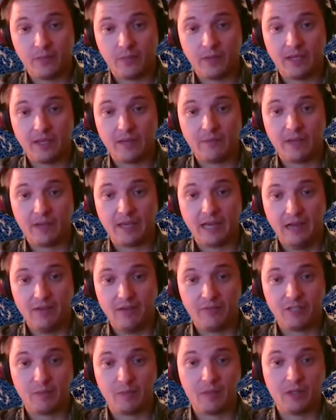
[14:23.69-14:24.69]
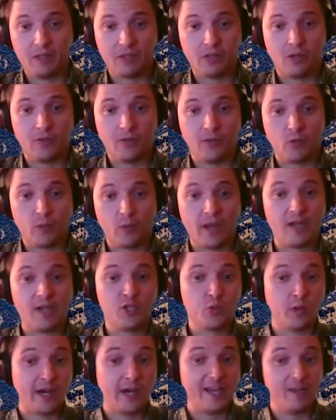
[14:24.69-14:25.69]
we have something called the
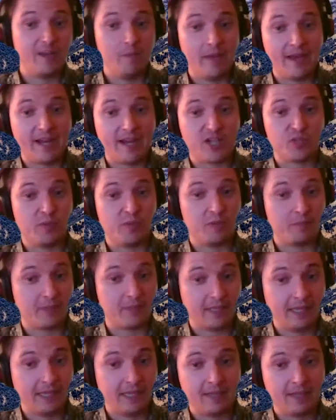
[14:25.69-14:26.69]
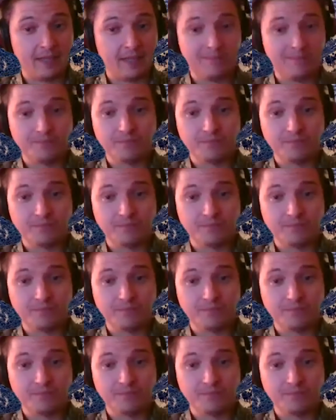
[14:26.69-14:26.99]
Ranch-Wide Management Plan,